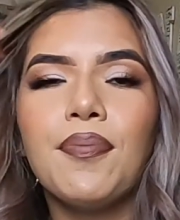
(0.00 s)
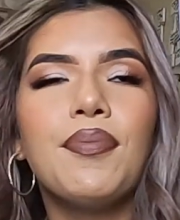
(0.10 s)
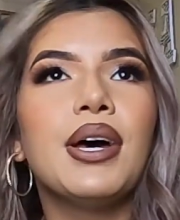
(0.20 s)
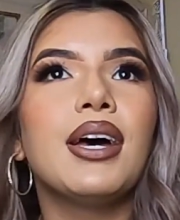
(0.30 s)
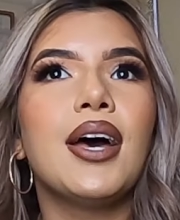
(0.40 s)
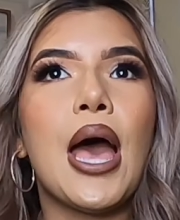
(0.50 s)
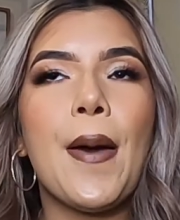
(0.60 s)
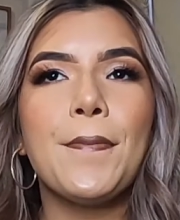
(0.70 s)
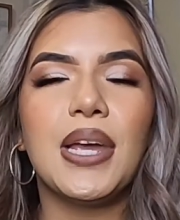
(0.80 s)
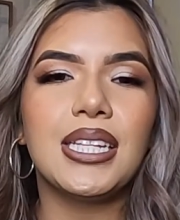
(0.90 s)

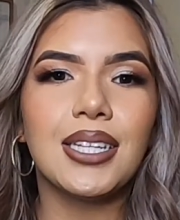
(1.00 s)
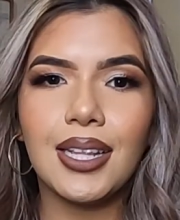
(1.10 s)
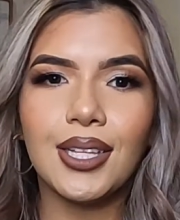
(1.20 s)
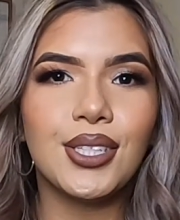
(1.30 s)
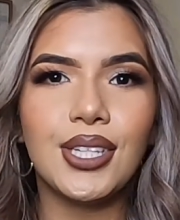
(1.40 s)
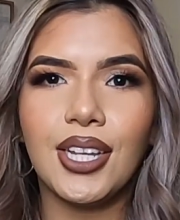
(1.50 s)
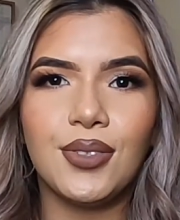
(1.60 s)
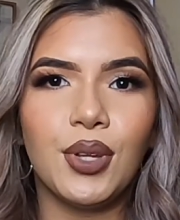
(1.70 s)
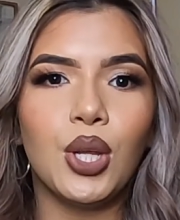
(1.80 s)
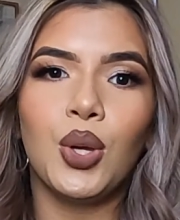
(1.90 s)
But basically
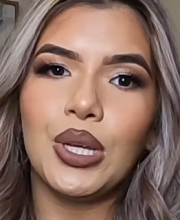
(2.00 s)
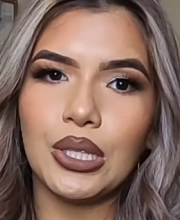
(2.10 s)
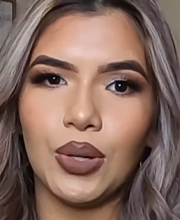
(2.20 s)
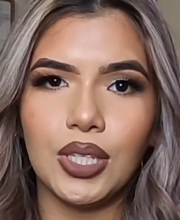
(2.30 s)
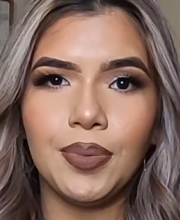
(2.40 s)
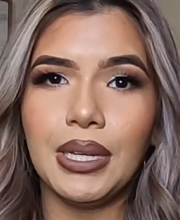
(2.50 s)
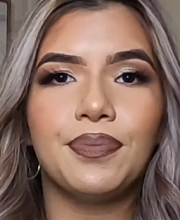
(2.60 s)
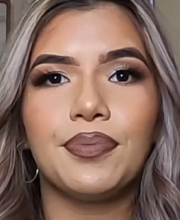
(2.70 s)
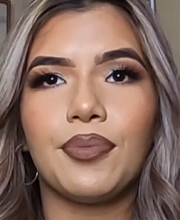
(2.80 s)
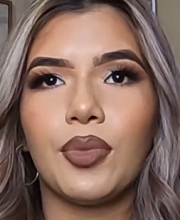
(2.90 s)
today's video is going to be
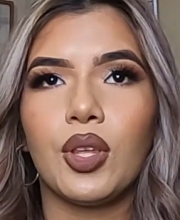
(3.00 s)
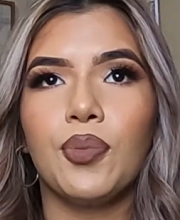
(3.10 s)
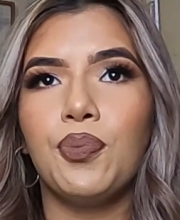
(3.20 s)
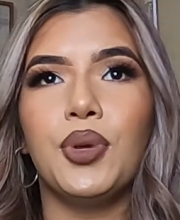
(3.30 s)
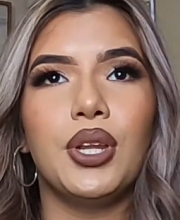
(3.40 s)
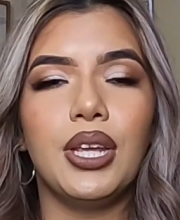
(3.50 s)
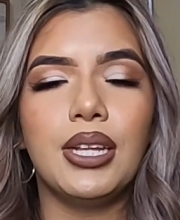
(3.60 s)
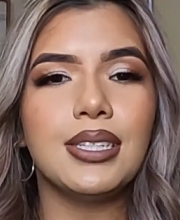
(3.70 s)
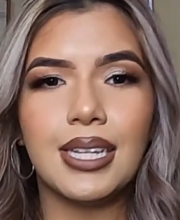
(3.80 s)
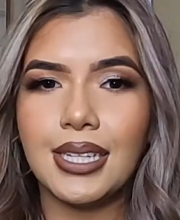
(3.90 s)

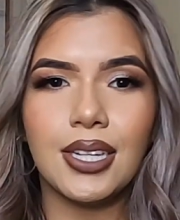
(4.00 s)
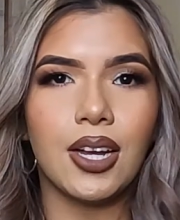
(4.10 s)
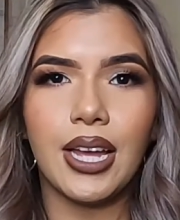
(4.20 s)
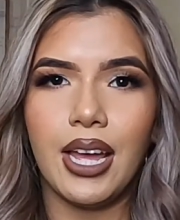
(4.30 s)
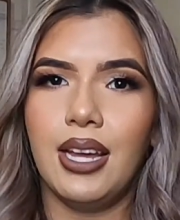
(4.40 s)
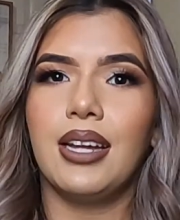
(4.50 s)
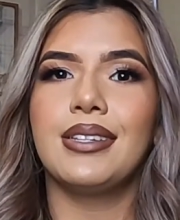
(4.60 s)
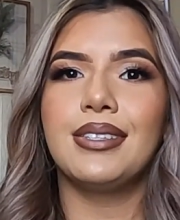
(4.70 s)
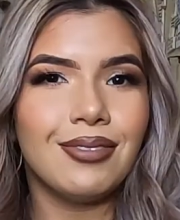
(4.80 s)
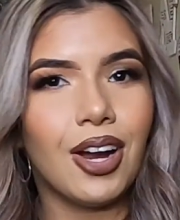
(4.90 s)
beauty TikTok
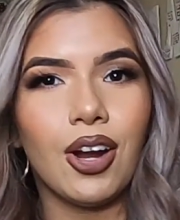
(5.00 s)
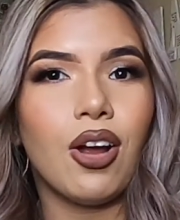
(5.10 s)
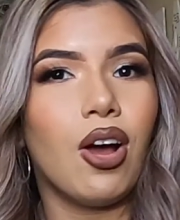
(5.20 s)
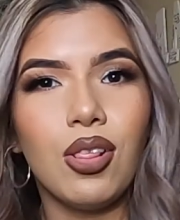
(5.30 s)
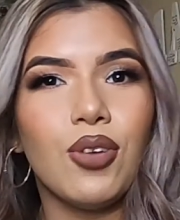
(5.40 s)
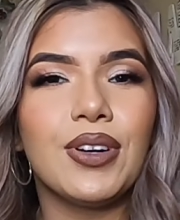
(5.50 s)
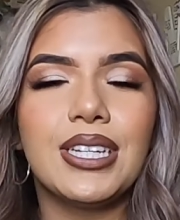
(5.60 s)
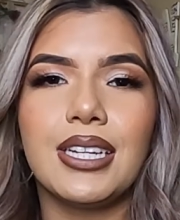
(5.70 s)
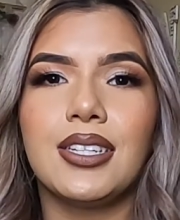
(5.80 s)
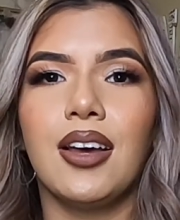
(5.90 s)
hacks are all over
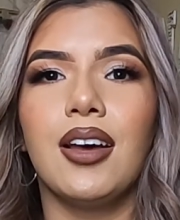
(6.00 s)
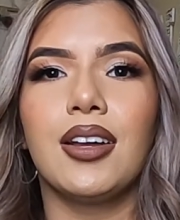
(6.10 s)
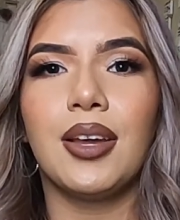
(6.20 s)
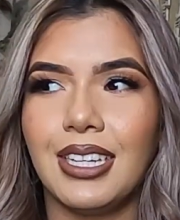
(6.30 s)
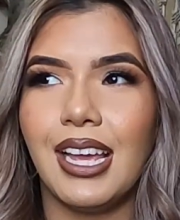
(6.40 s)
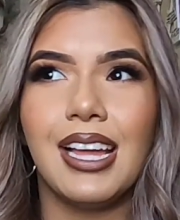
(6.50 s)
TikTok.